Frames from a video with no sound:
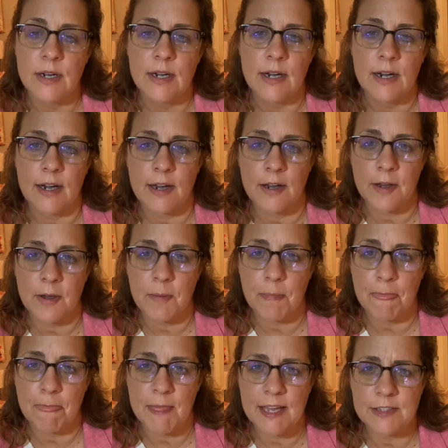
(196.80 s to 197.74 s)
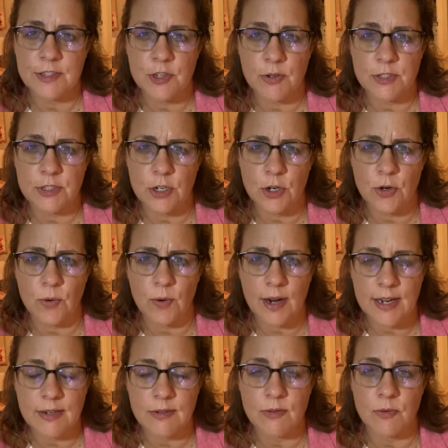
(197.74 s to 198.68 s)
and so it's a
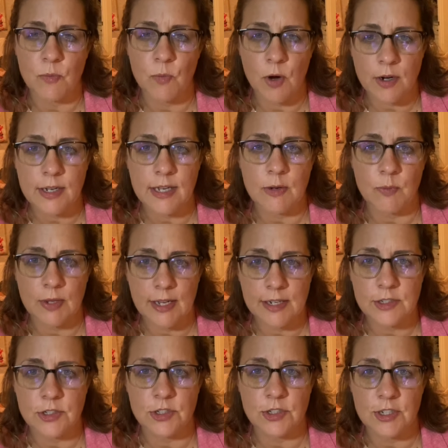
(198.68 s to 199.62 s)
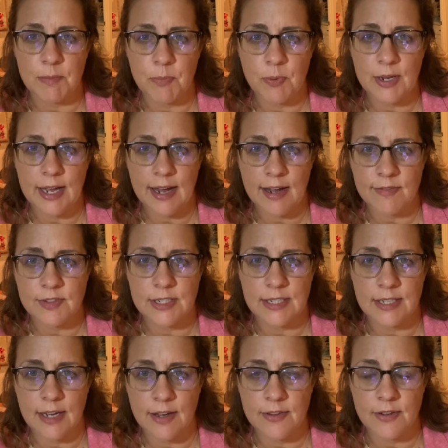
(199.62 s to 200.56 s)
great working relationship we have
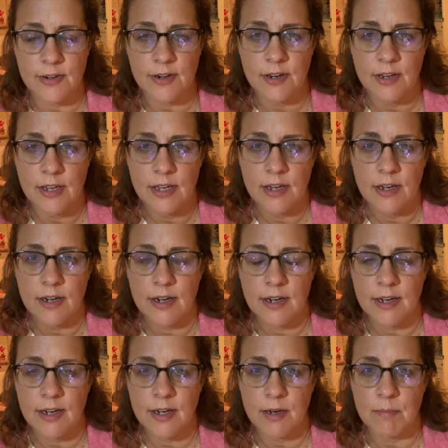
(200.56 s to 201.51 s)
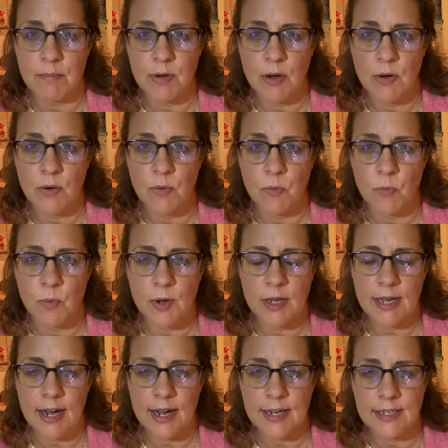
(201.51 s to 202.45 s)
together.
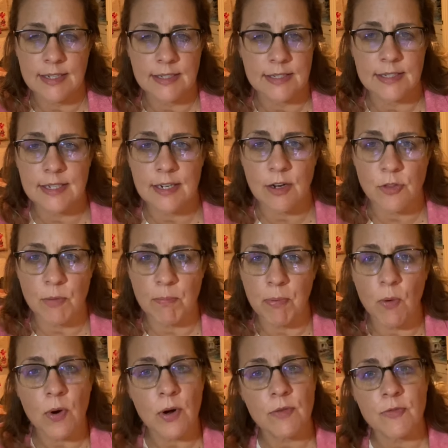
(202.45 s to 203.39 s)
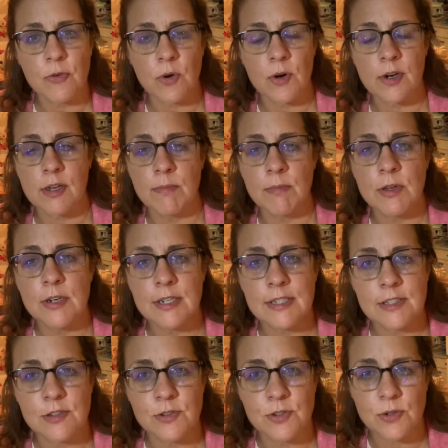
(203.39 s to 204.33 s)
I sit on the board for
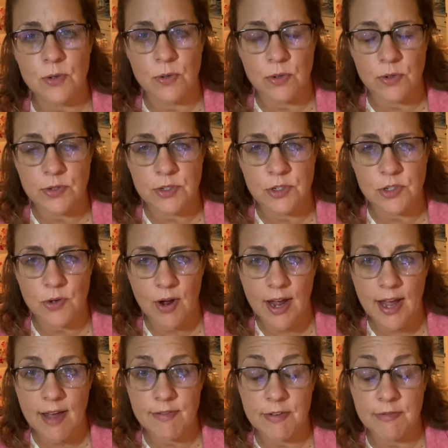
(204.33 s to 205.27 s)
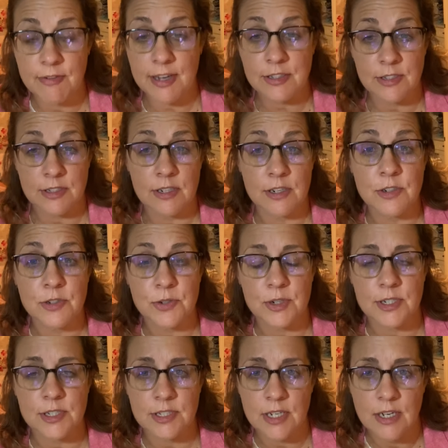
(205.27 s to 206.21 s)
Communities in Schools, and so I have a vested
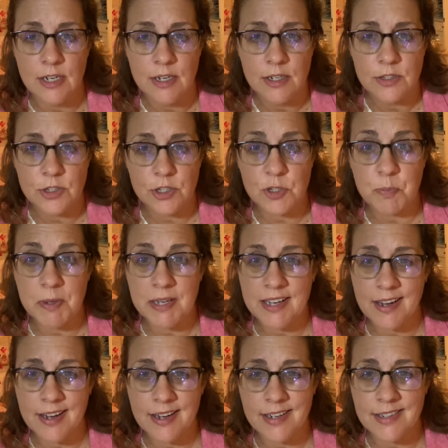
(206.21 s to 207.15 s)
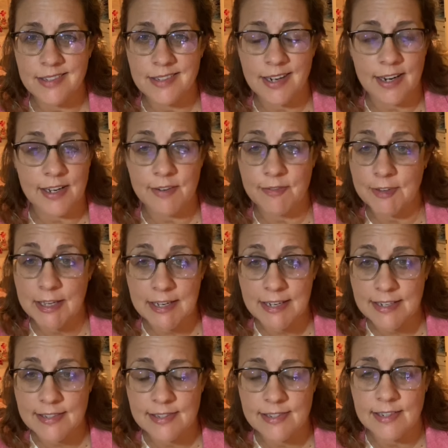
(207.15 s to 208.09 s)
interest just because I have
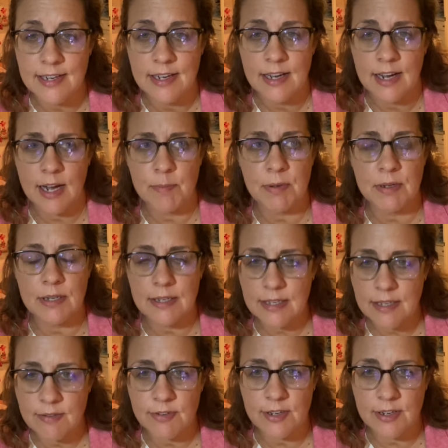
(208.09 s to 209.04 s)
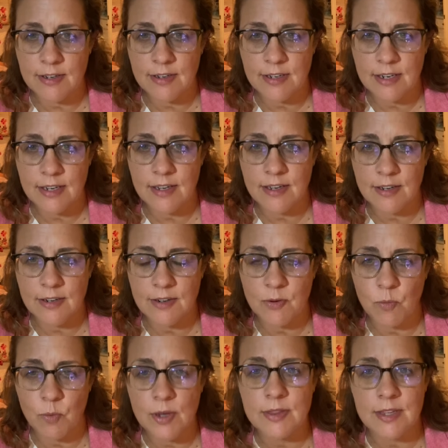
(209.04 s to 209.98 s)
kids. I believe
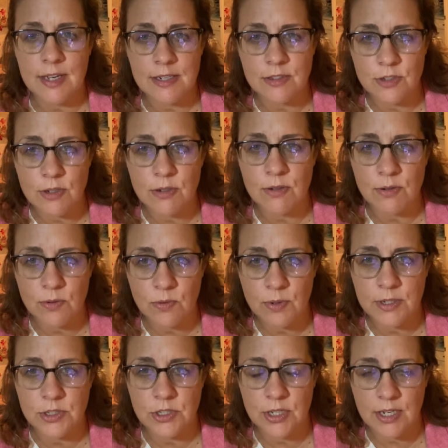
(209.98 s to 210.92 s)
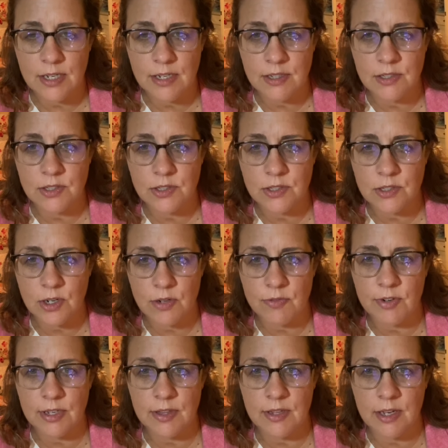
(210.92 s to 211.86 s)
in what they do, which is
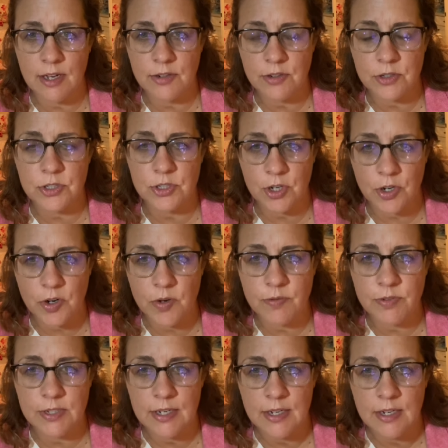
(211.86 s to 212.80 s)
serving the underserved